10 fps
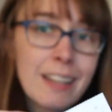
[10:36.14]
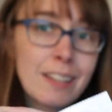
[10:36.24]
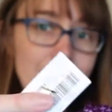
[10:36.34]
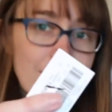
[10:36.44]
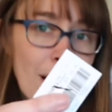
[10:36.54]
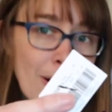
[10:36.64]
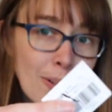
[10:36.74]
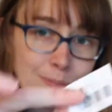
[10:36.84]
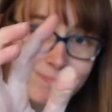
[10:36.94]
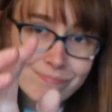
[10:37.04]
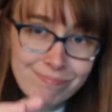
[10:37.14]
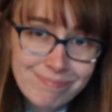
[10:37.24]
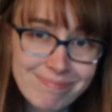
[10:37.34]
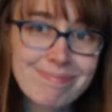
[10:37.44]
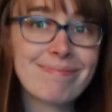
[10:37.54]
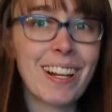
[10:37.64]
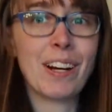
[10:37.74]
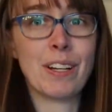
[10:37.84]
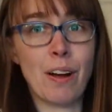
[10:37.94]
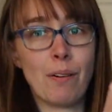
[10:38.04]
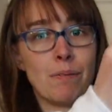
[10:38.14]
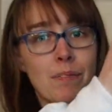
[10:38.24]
So there you go.